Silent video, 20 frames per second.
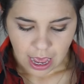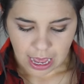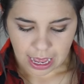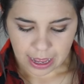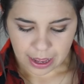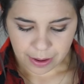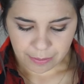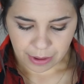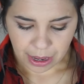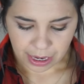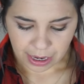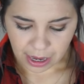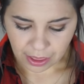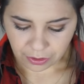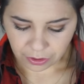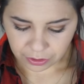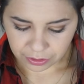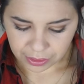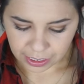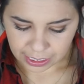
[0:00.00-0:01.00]
Um,
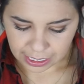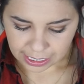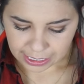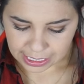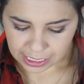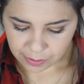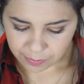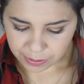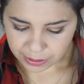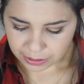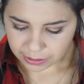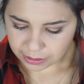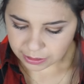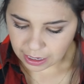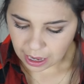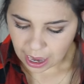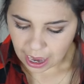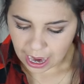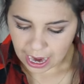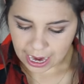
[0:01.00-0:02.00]
another thing I keep
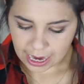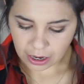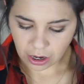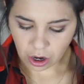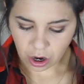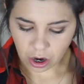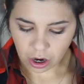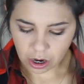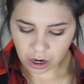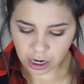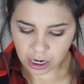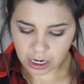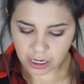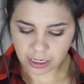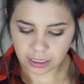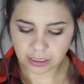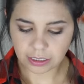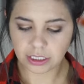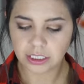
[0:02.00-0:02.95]
inside are